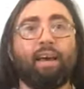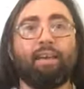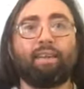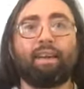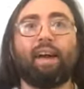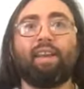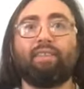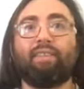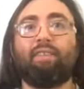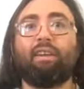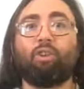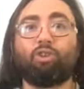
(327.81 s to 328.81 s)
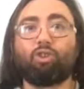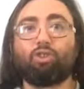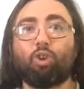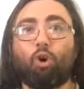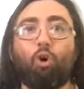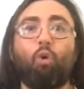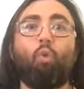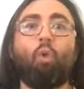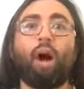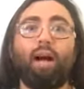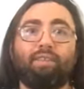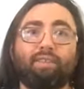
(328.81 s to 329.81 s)
the kind of thing that our soul
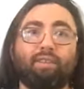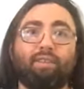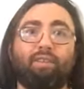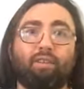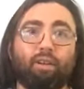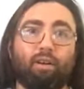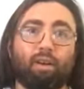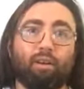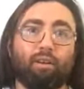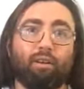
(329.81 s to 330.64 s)
wants us to learn.